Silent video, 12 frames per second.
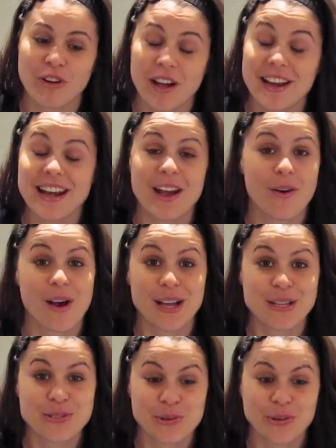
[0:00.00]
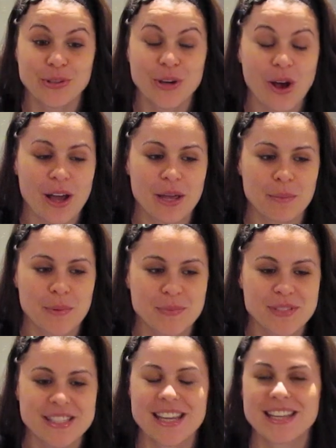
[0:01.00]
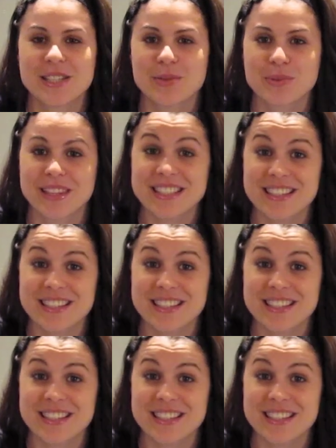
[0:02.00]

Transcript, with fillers: Right now I don't. I am obsessed with the